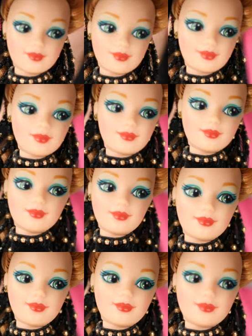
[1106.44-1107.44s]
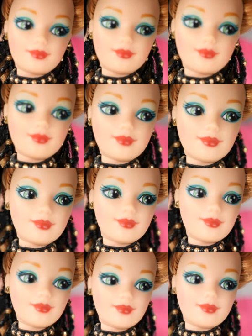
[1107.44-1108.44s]
consistently
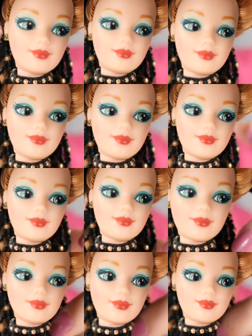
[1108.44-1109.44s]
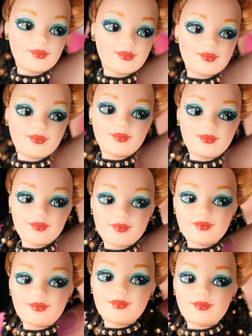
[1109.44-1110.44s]
every year for the Bob Mackie
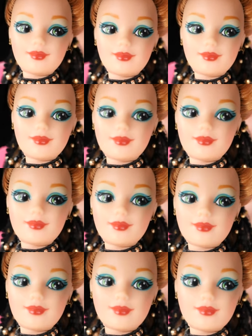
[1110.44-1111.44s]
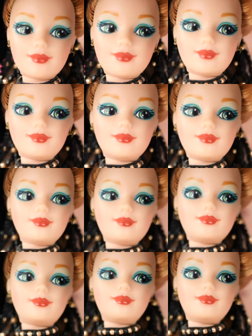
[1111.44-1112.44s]
Barbie, my mom
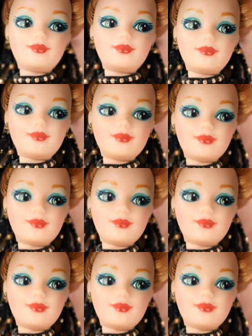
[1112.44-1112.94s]
finally decided